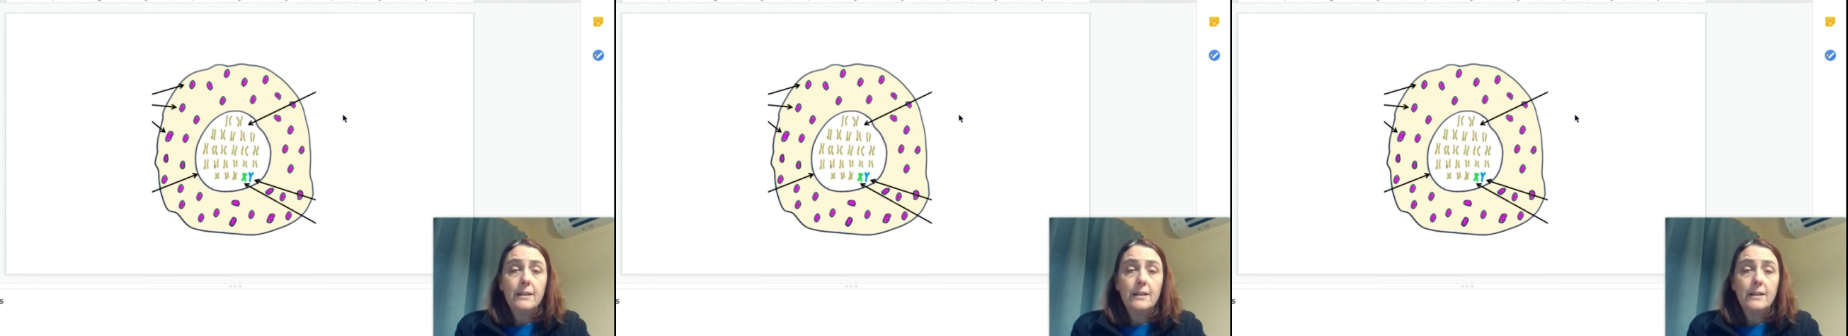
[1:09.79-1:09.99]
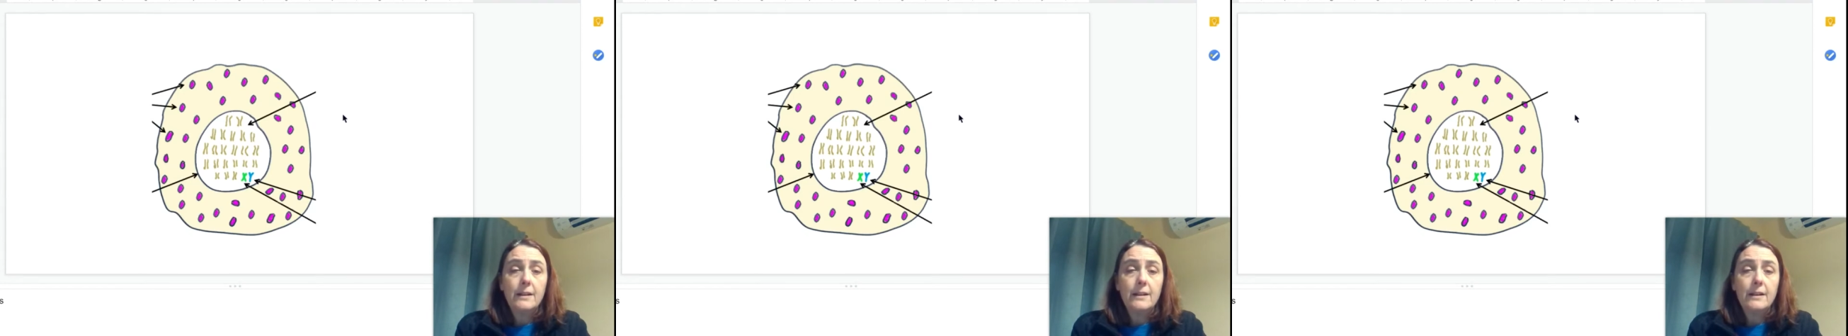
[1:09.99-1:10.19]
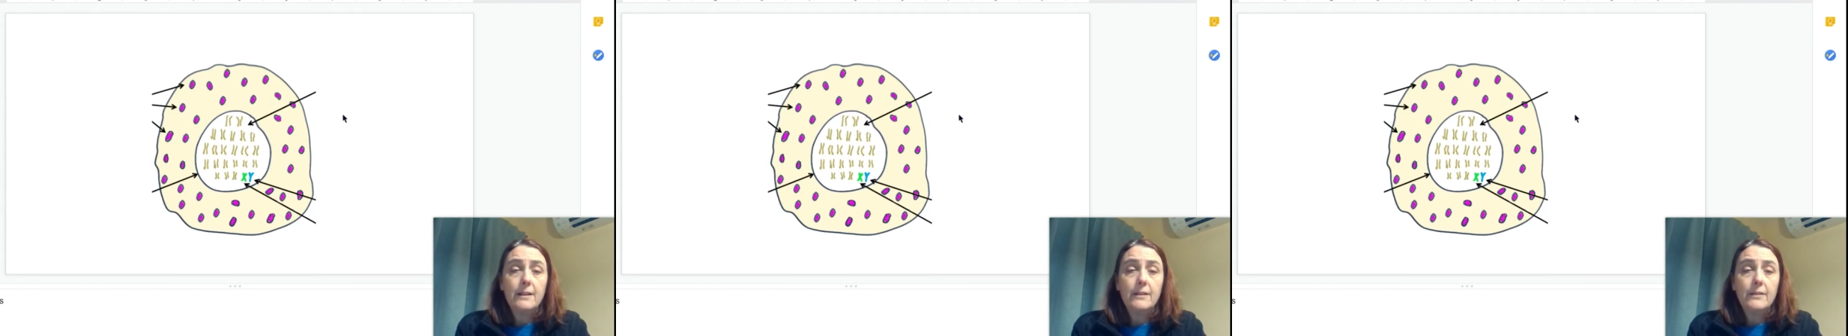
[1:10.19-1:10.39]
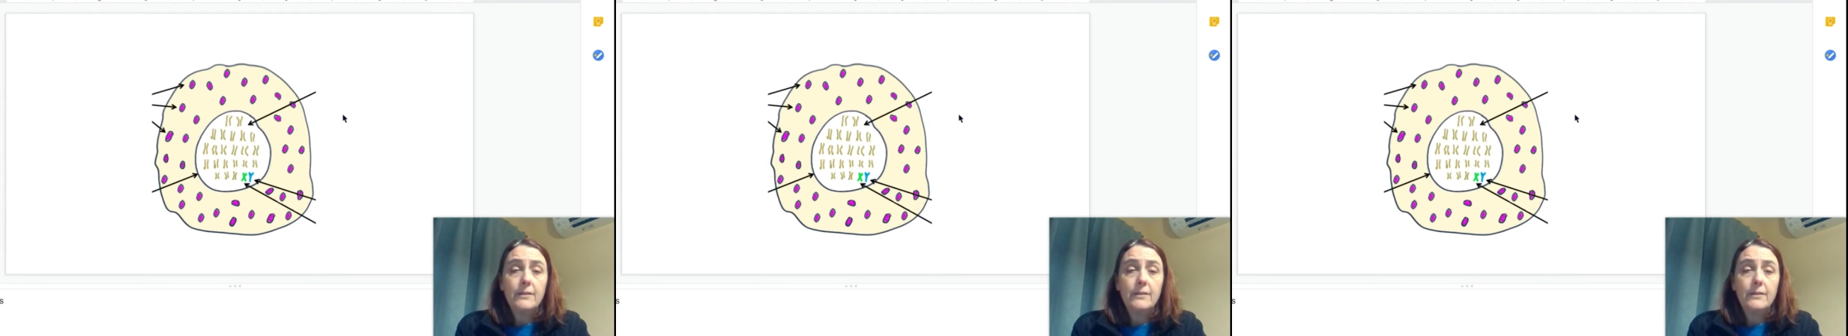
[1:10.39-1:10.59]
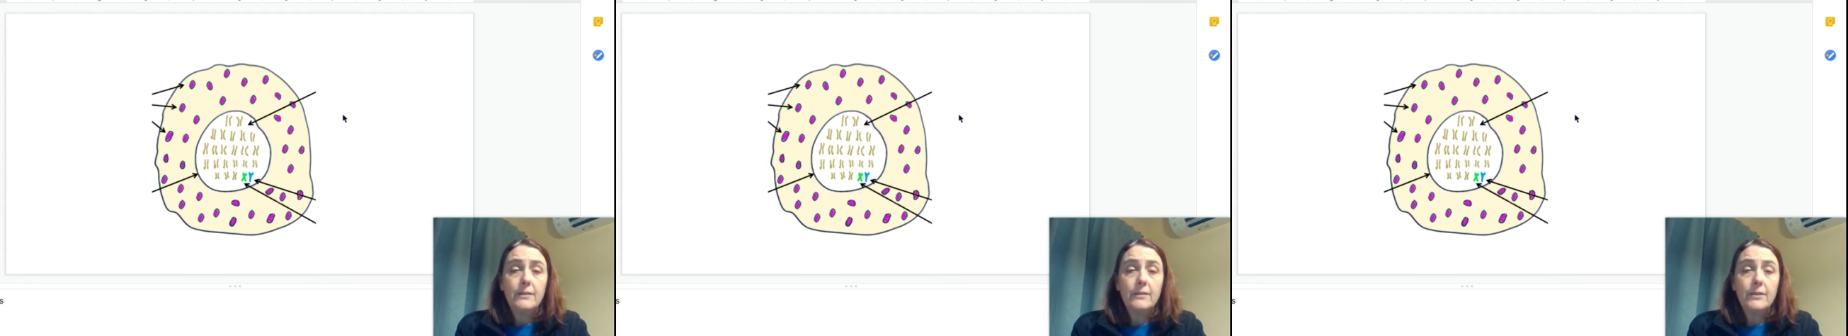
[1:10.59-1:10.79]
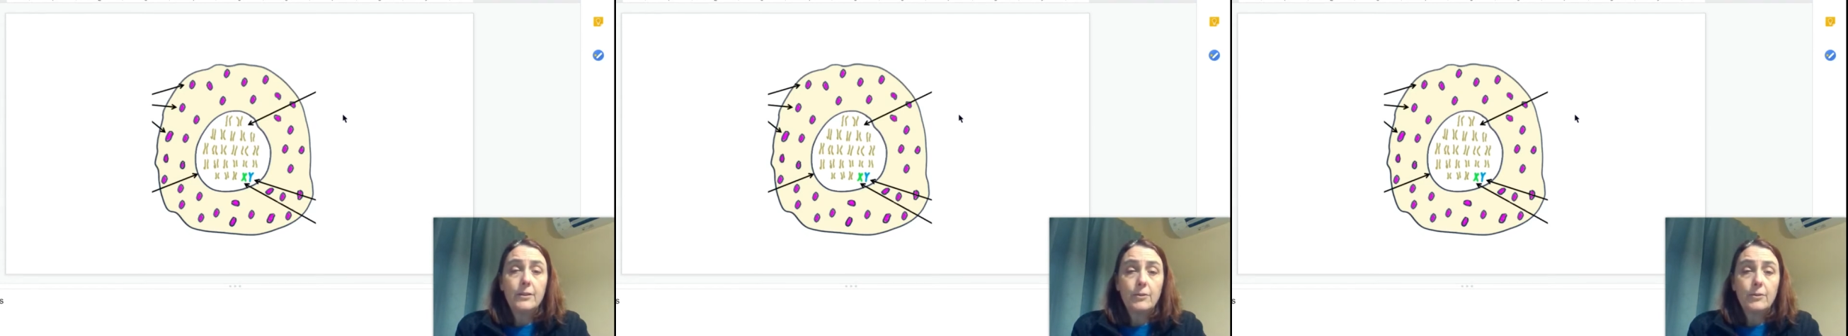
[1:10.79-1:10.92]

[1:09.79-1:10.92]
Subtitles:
the